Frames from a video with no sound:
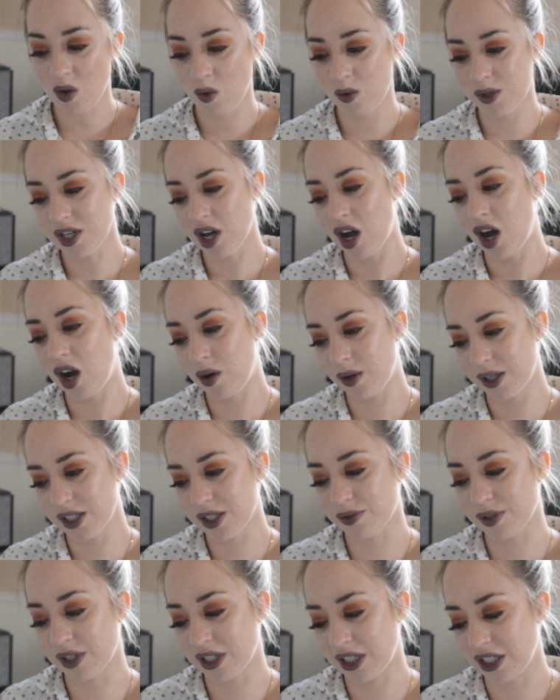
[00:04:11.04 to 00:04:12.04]
was
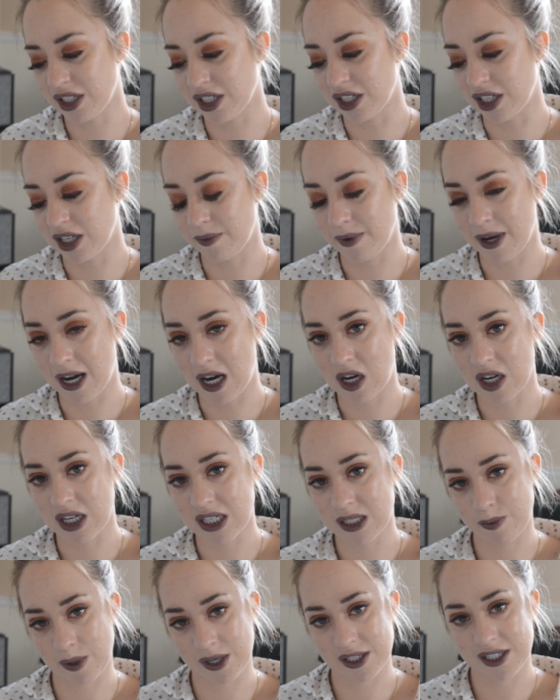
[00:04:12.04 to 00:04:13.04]
always really good about
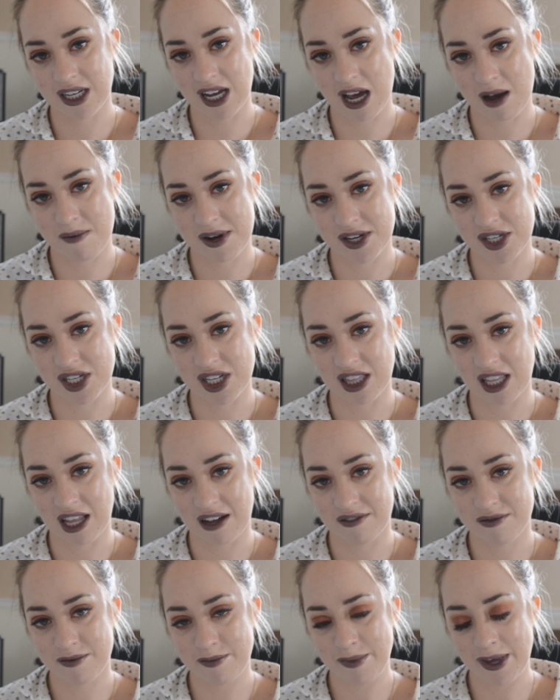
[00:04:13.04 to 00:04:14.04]
expressing how much he
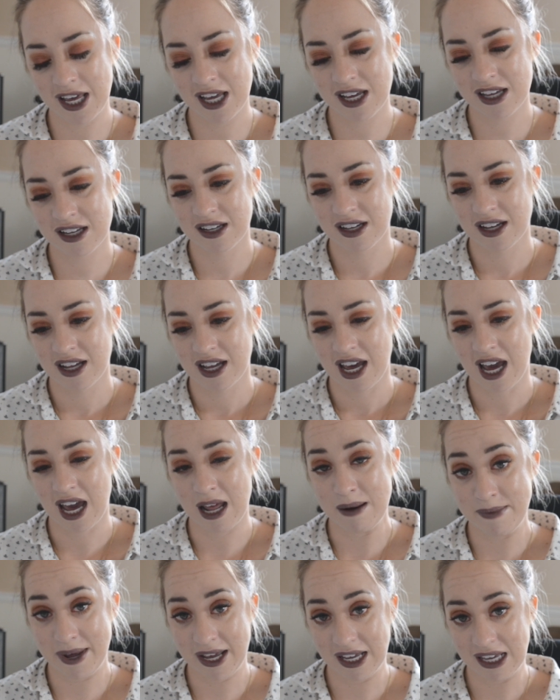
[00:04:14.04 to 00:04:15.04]
loved me
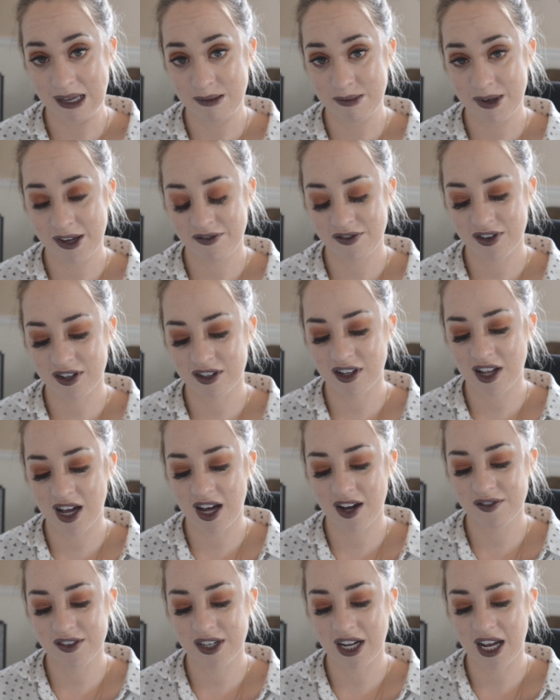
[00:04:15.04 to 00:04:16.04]
and making me feel
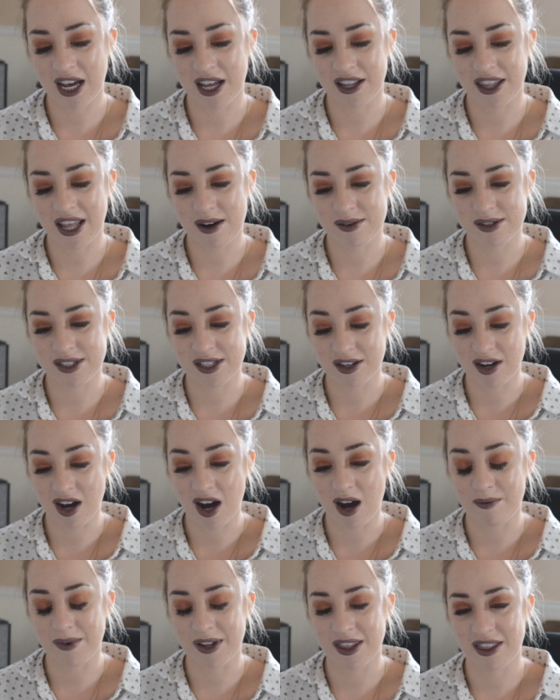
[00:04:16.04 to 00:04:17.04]
loved, and that was a
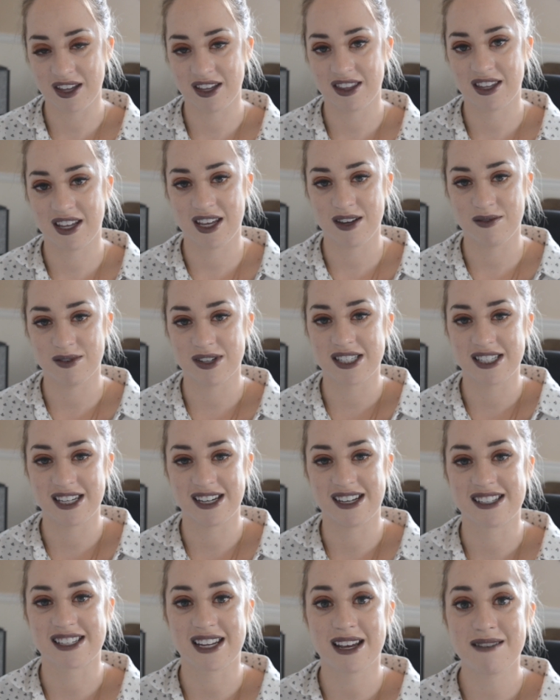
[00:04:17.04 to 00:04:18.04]
common thing that he would
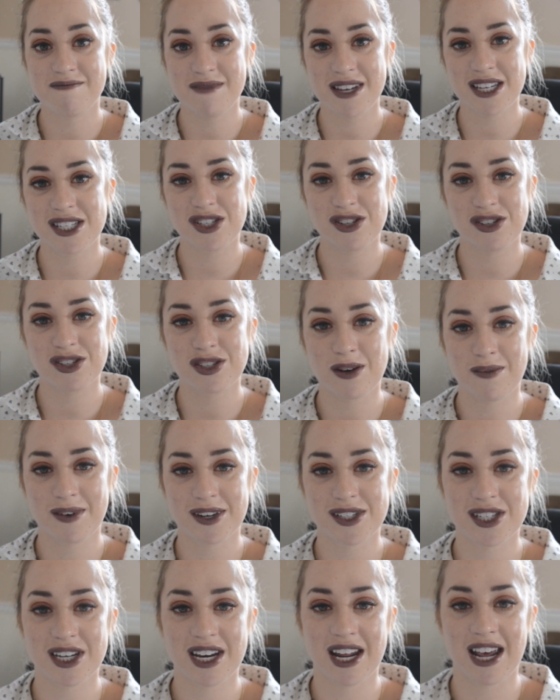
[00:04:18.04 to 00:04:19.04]
say is, "I missed you so
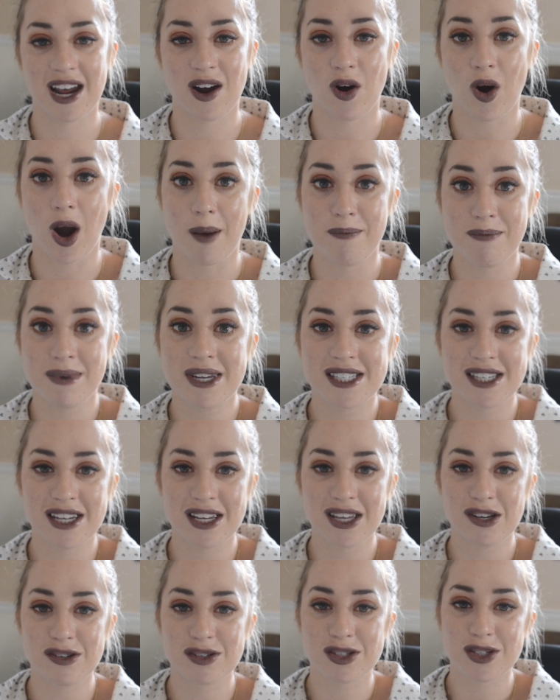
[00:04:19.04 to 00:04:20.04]
much today," or "I'm
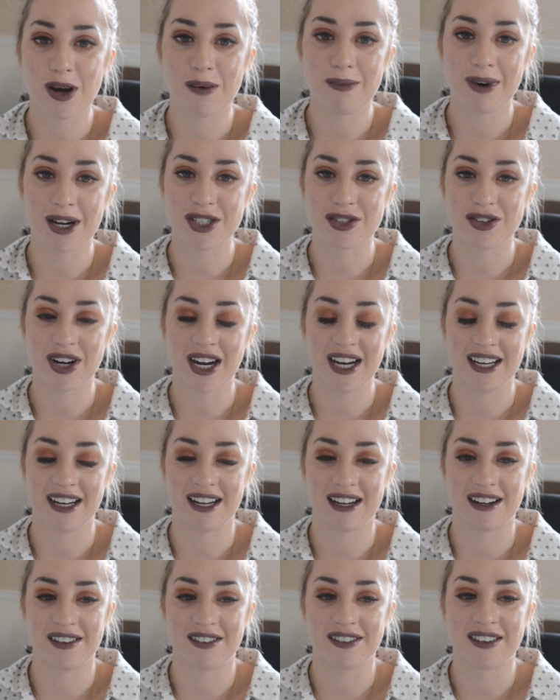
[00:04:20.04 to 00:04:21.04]
missing you so much right
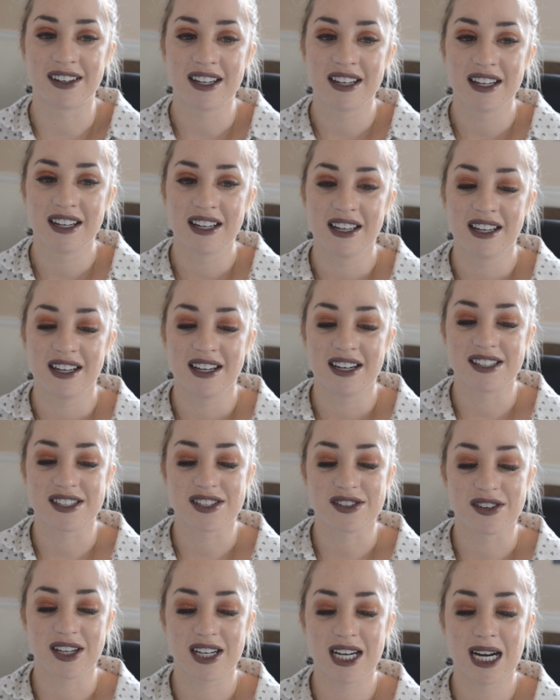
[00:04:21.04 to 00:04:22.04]
now." And
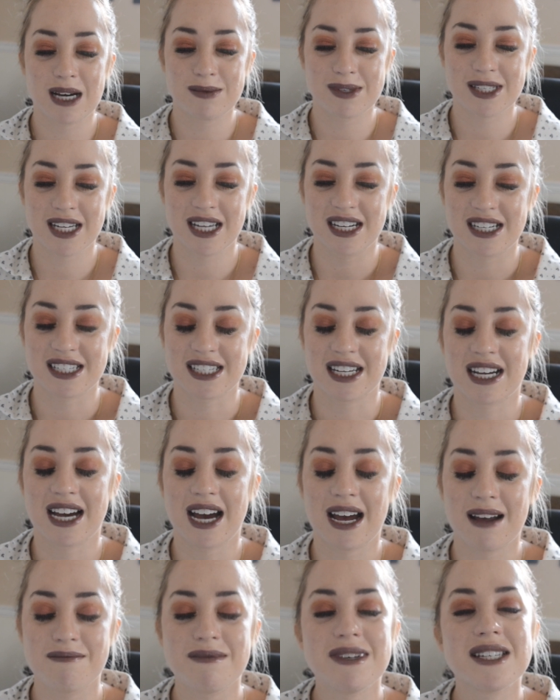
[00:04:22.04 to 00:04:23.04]
so he comes in and he's like,
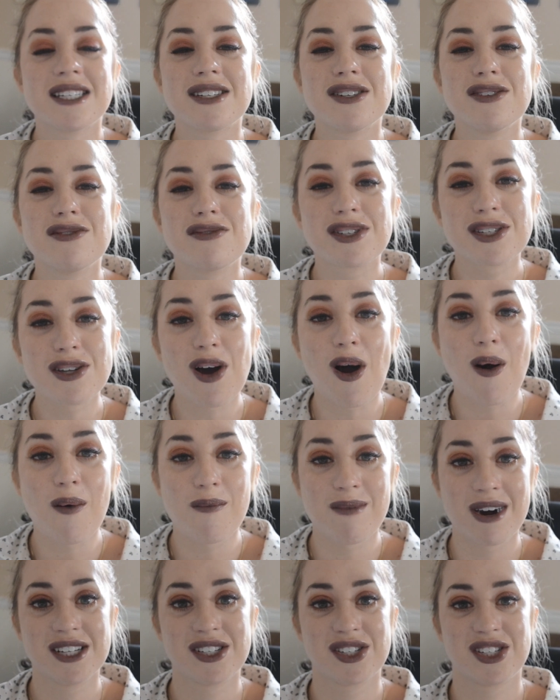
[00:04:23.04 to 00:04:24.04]
"I missed you so
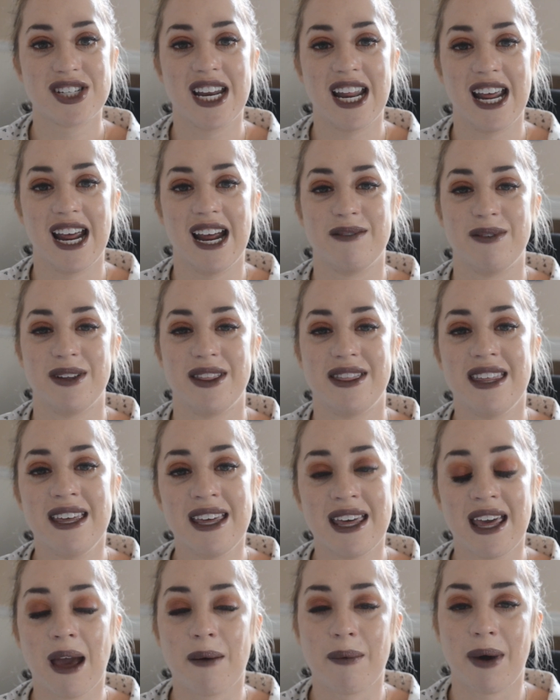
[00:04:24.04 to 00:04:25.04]
much today. I've been
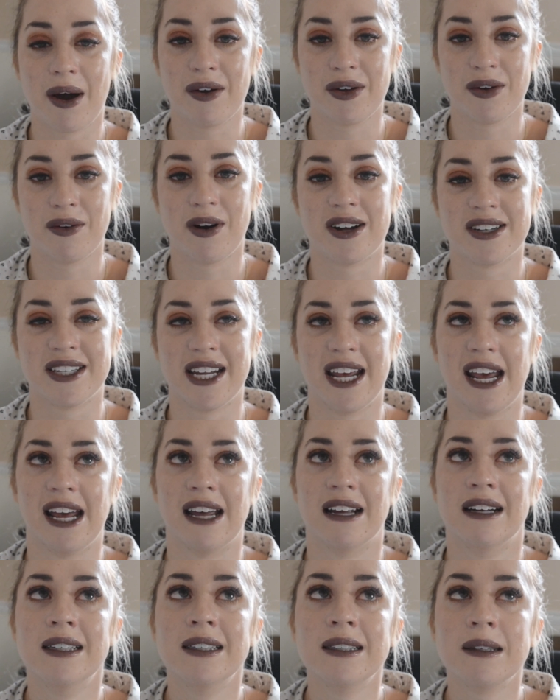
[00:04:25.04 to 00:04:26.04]
thinking about you all
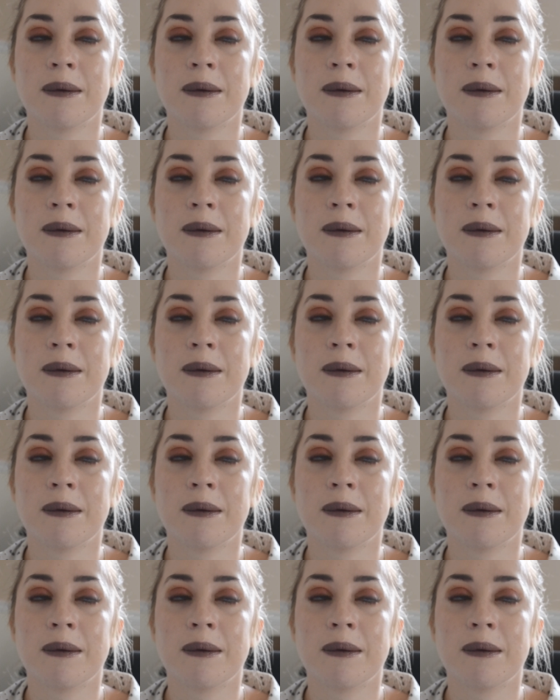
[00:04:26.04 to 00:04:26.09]
day."